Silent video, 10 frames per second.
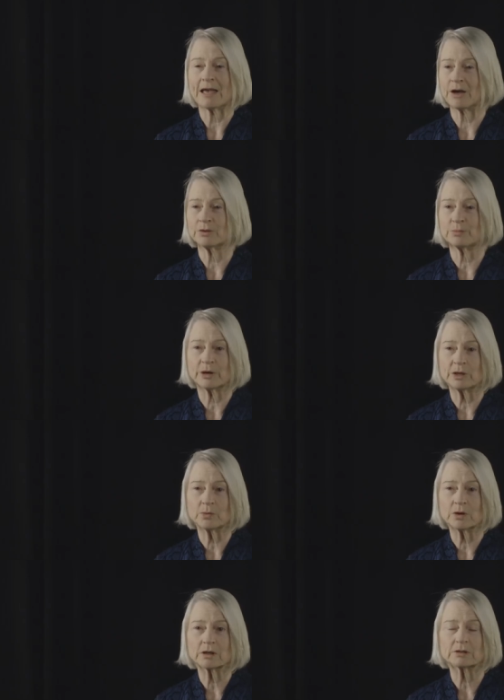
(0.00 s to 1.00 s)
how the brain
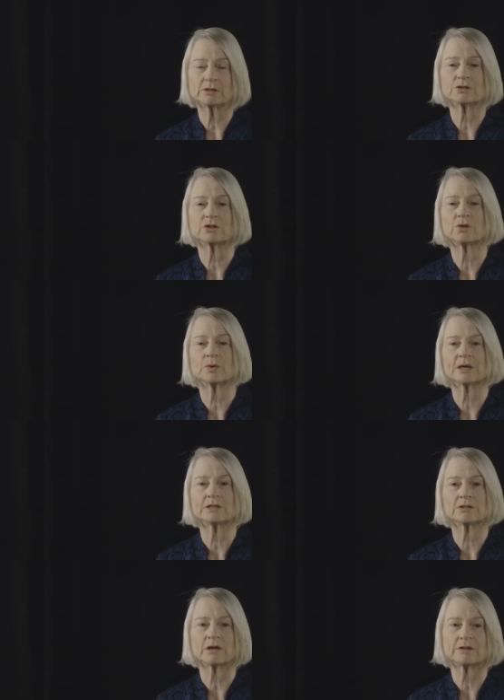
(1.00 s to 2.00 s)
worked. And so when I
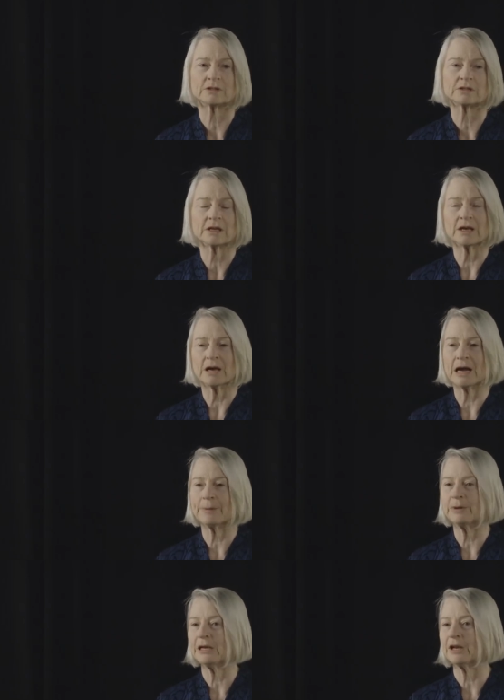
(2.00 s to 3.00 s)
saw this
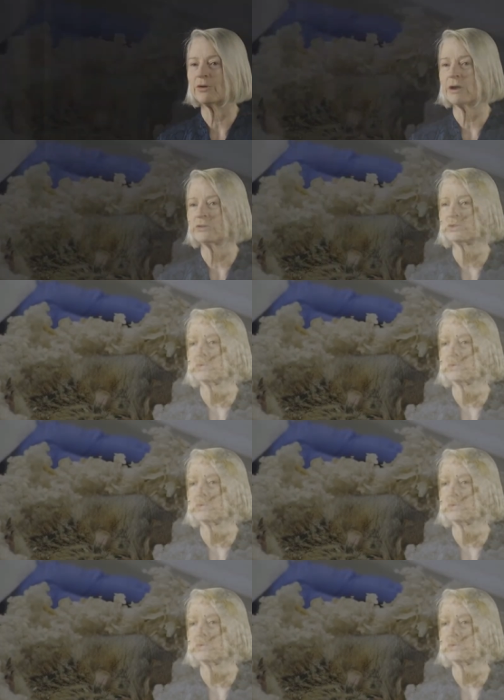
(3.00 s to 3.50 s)
hibernating ground